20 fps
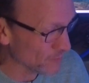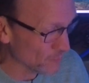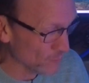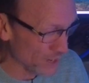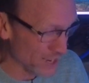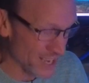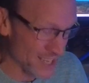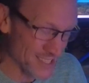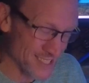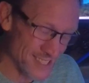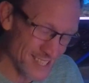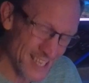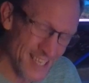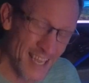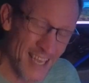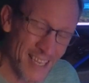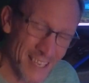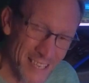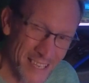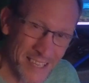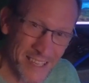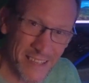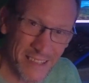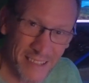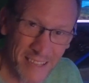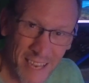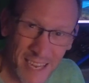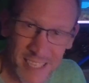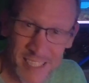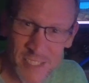when I started adding
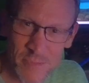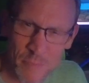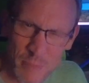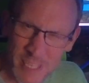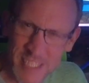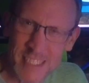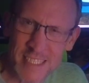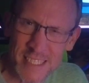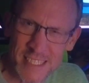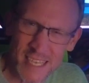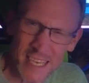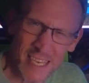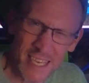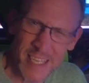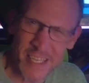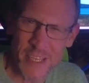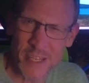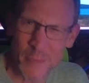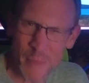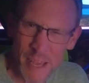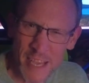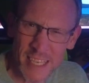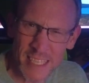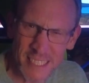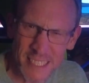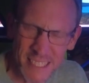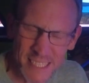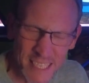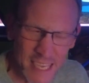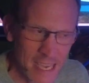the later of PixInsight into the
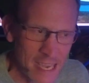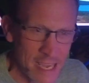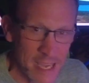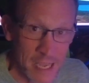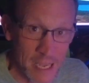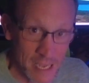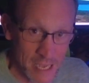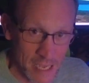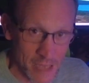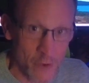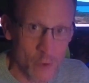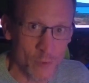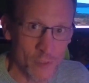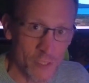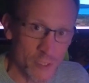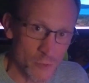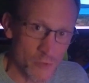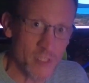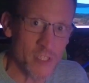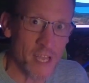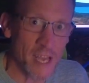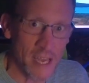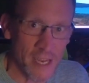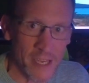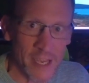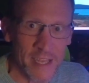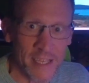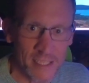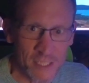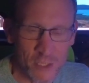mix, I noticed it was
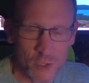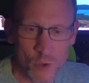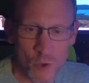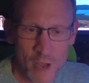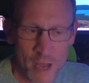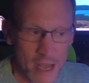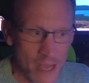starting to get slower.